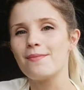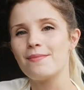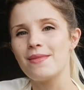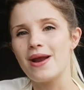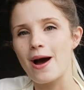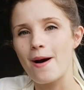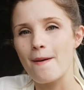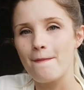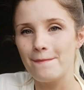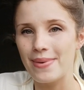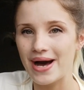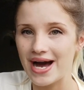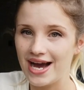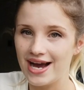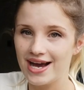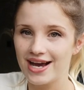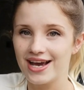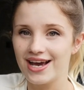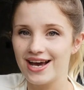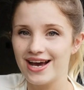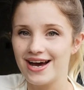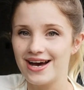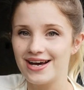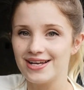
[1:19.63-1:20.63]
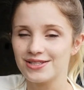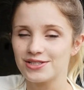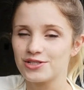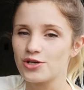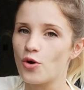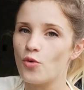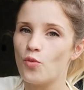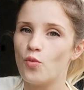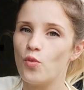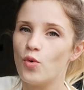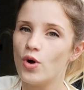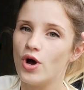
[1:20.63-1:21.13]
am now back at
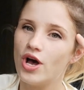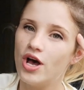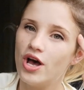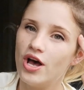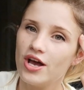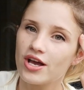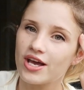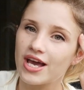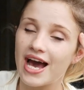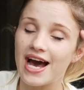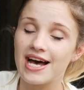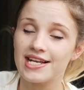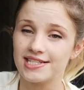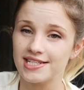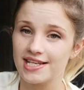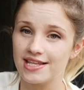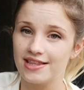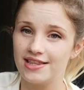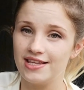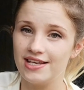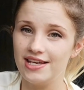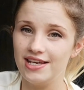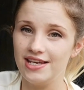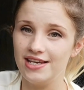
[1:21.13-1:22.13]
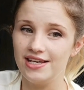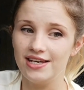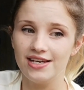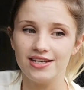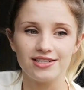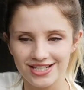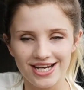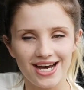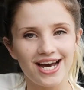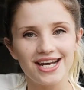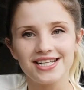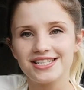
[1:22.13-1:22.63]
work, as the
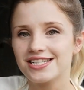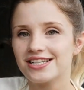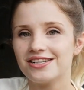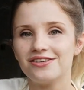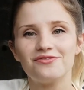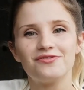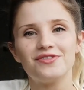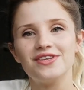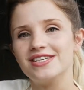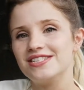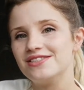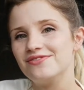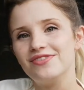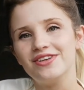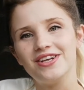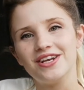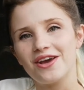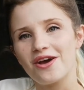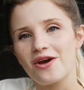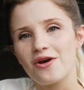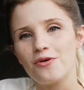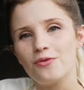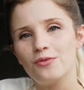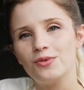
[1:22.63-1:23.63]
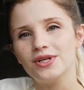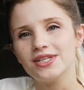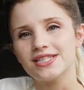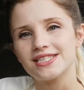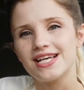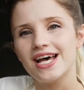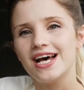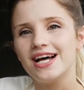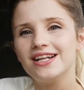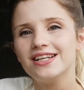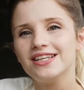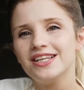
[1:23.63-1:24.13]
title of this video will
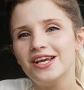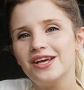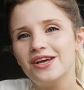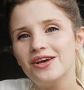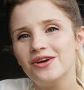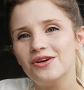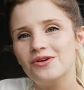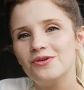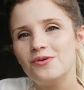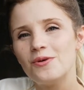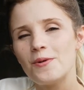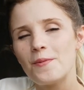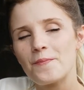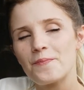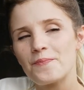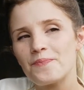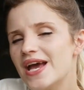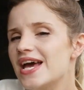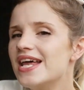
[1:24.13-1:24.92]
tell you.